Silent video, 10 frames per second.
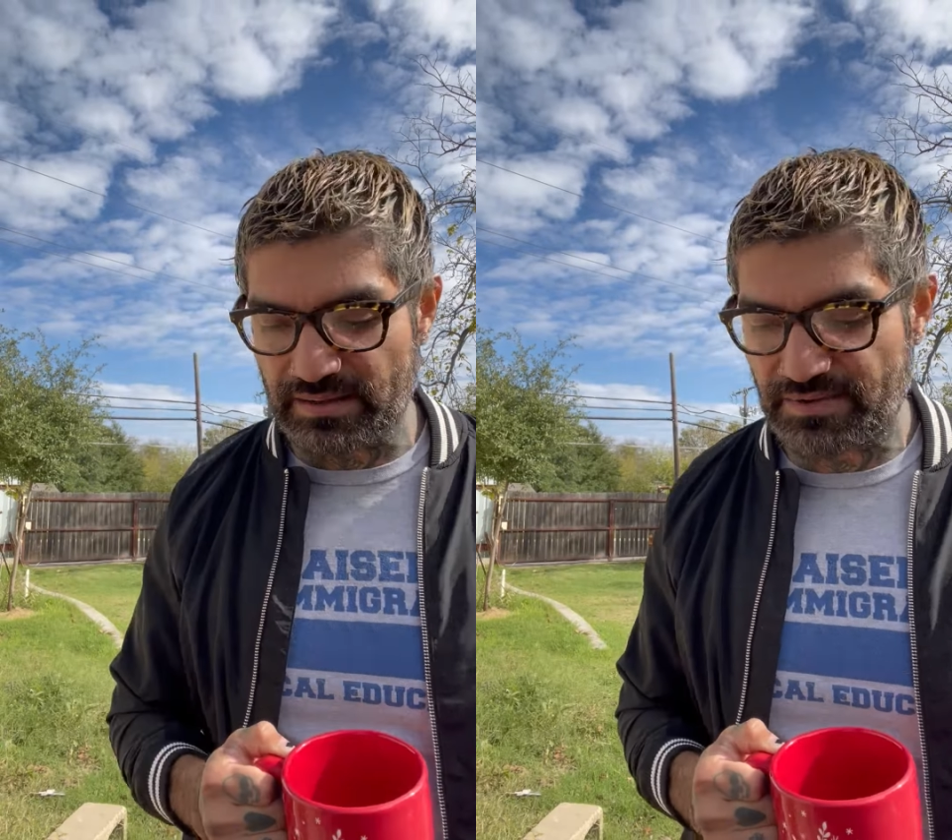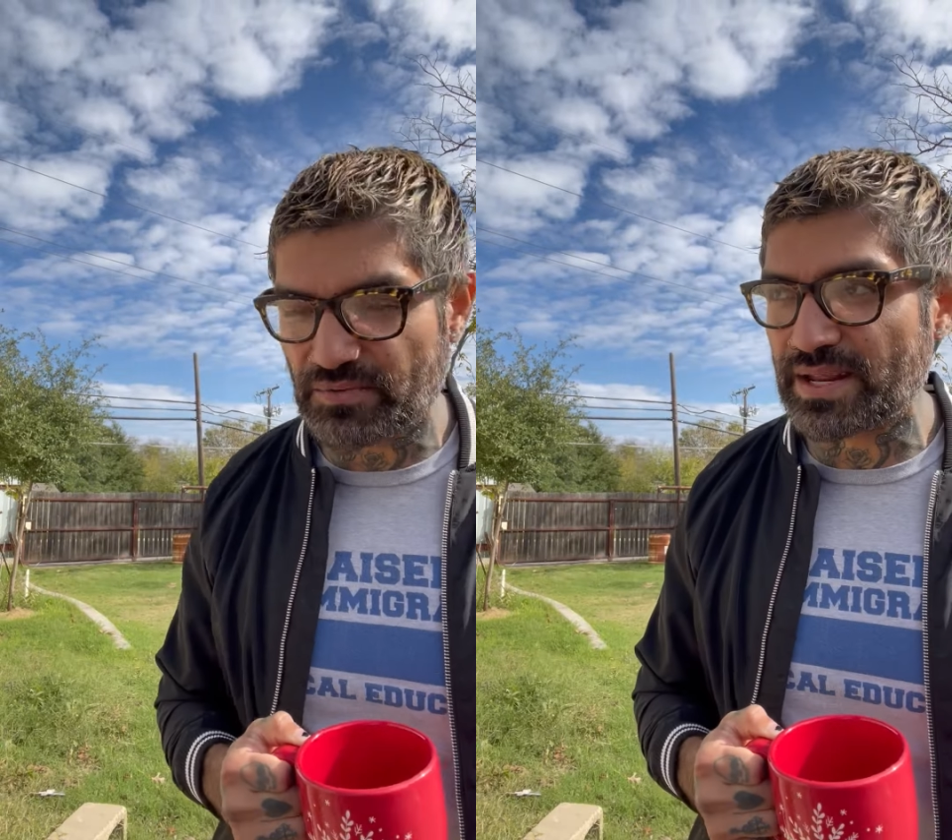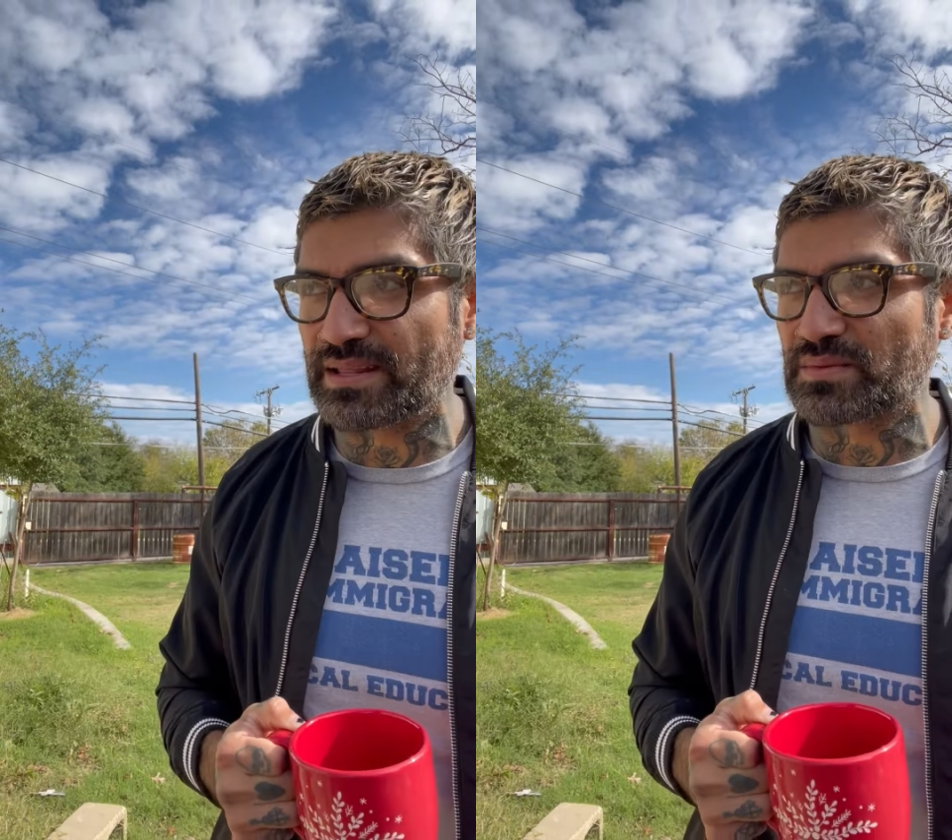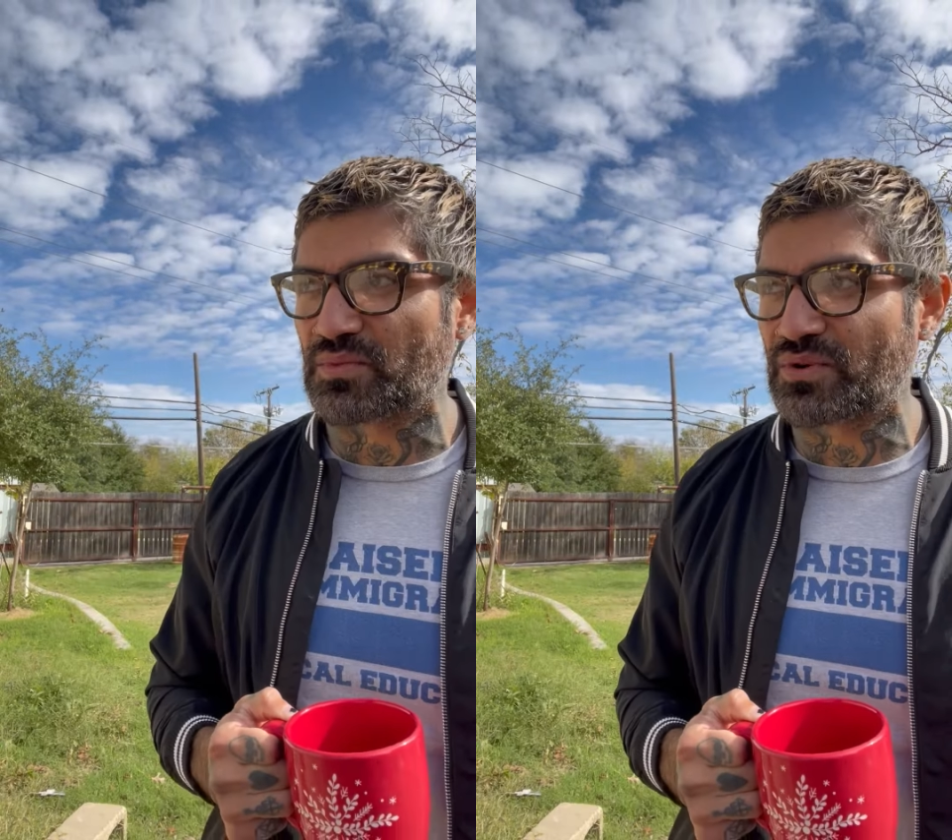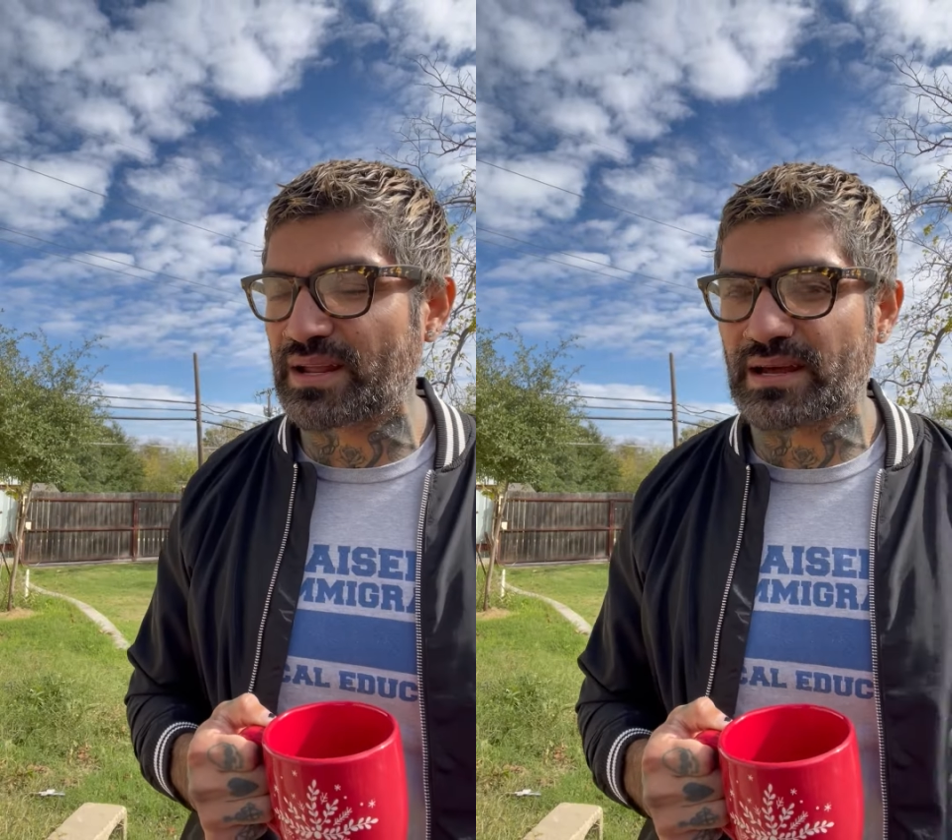love to read in the
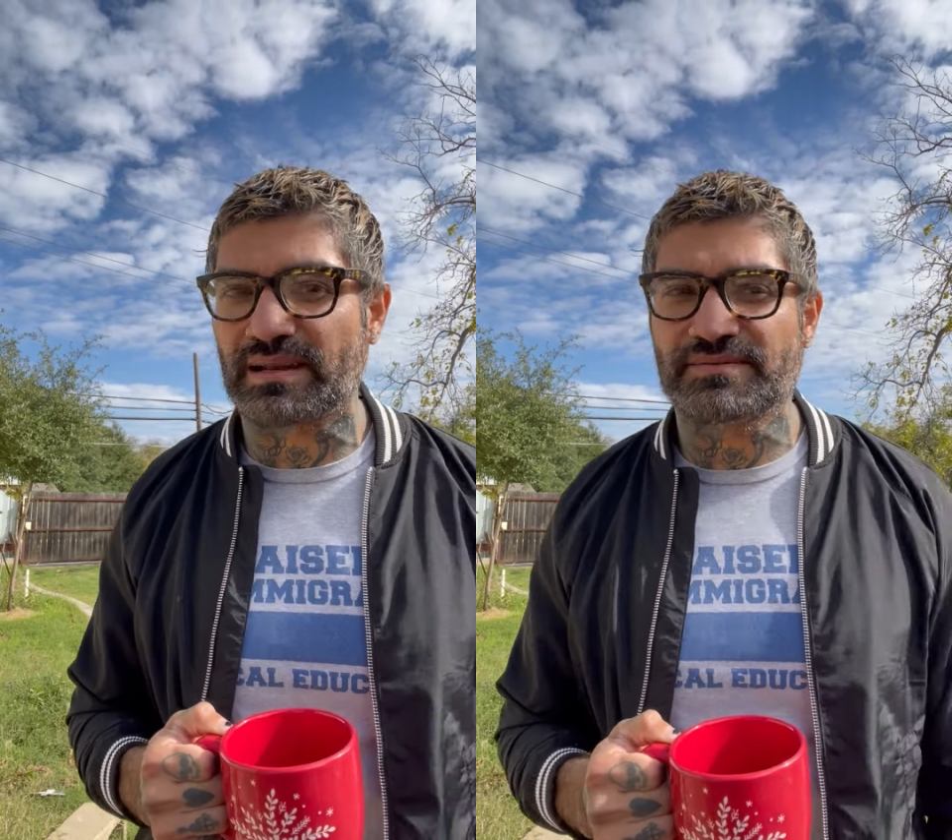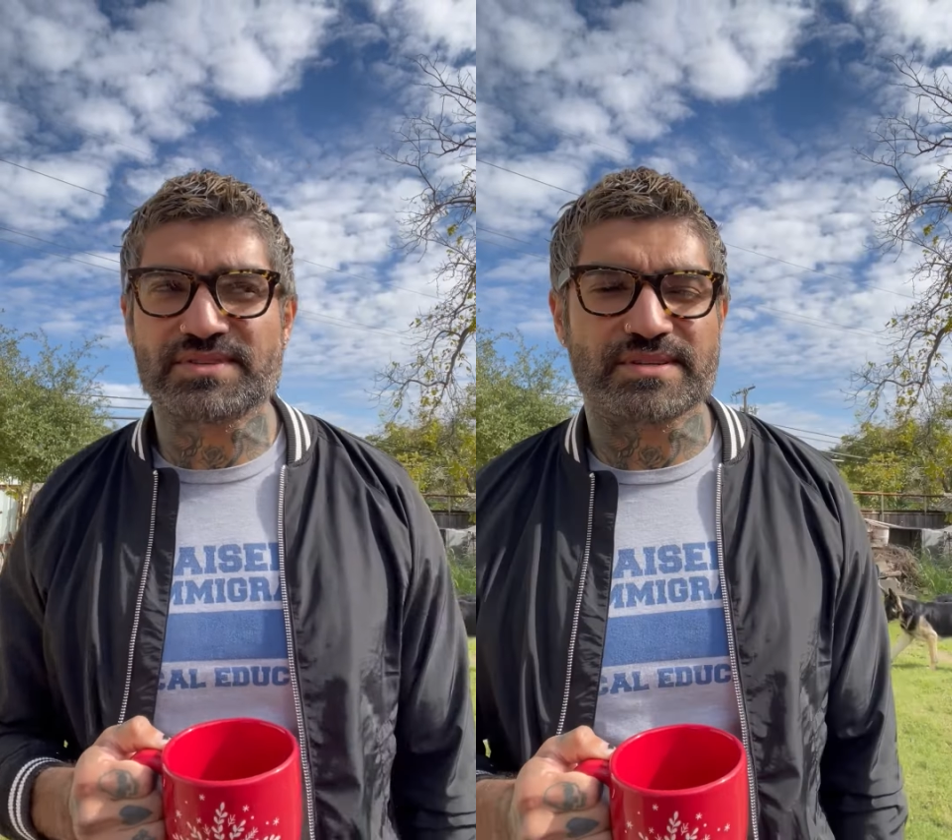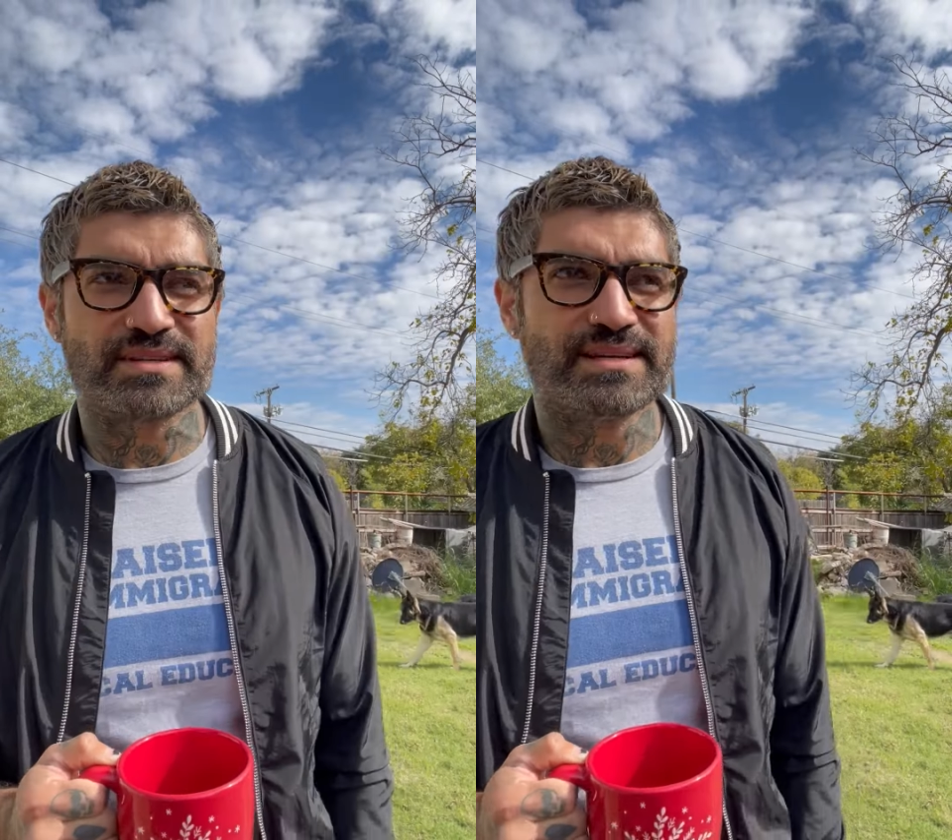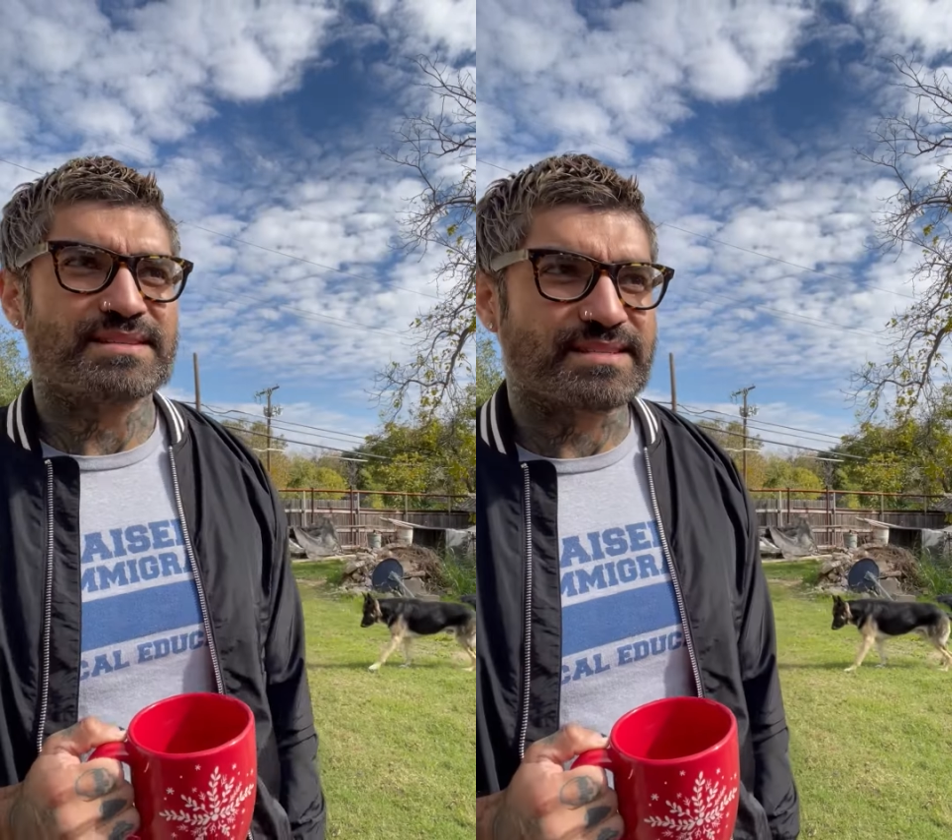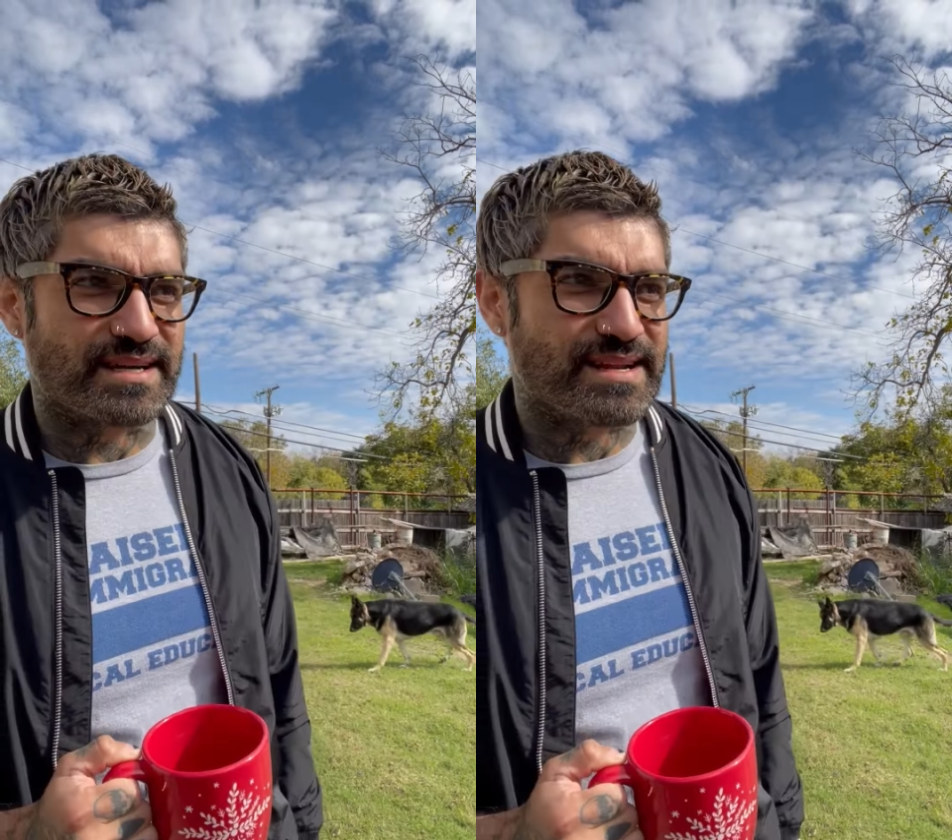morning. I love to
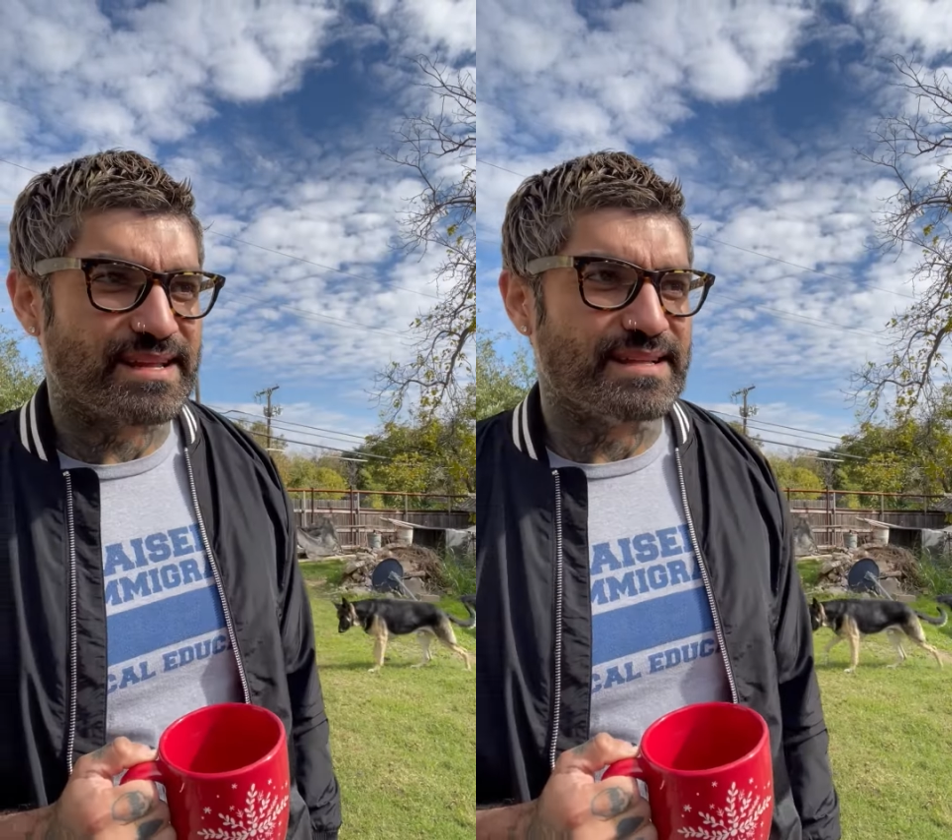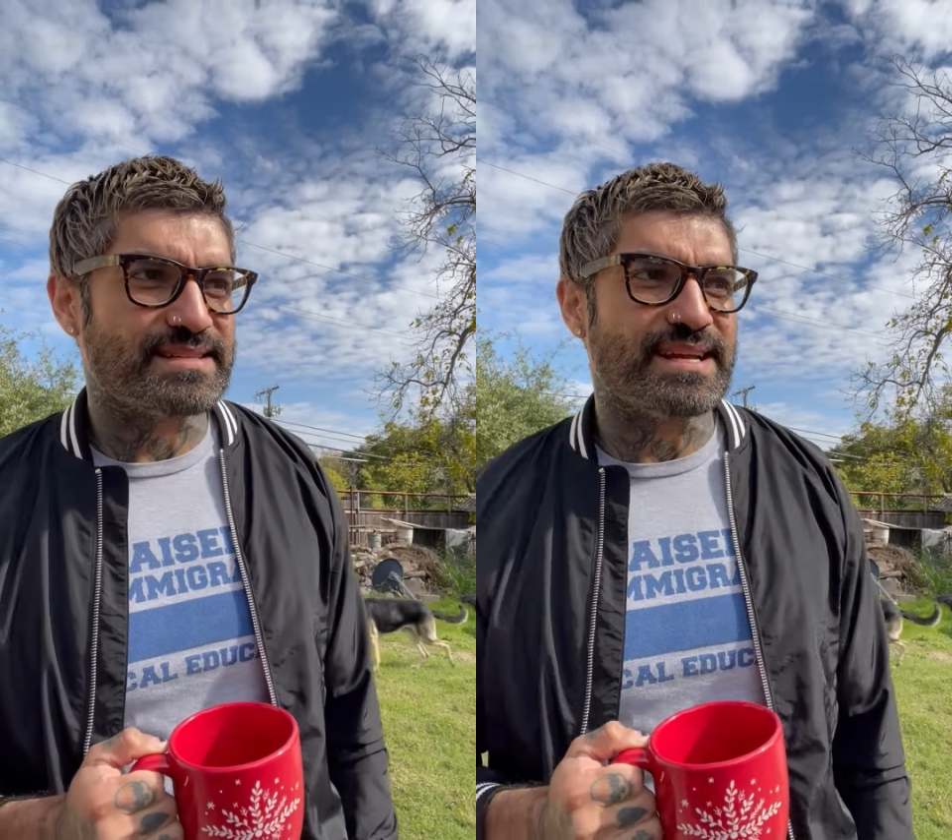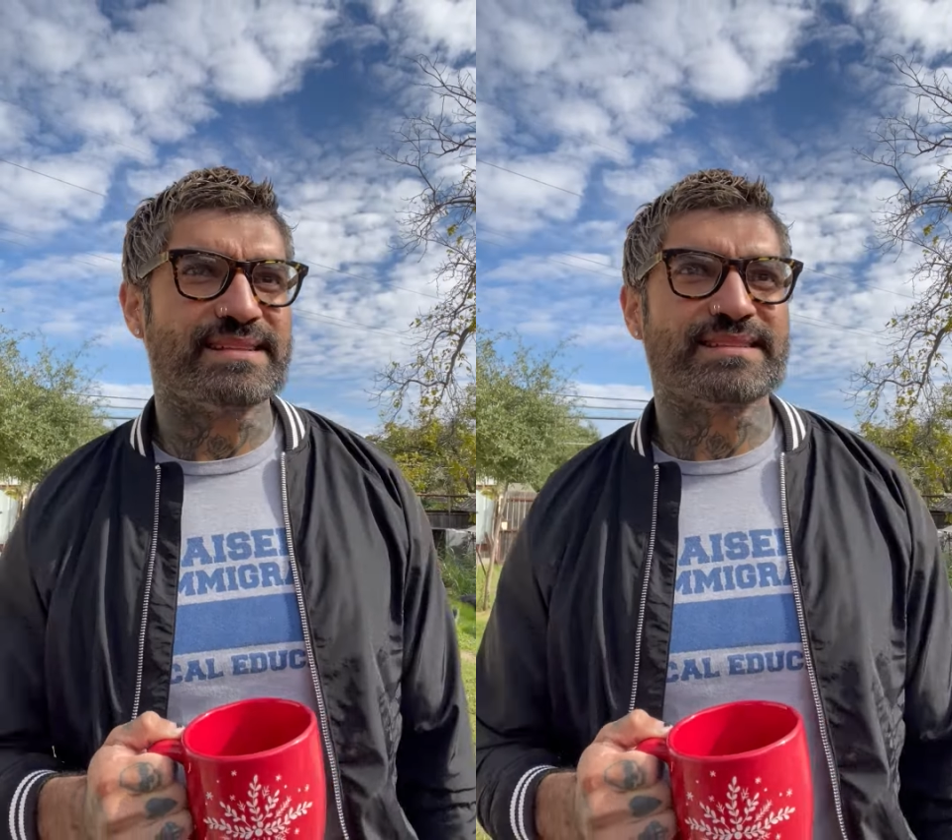study and take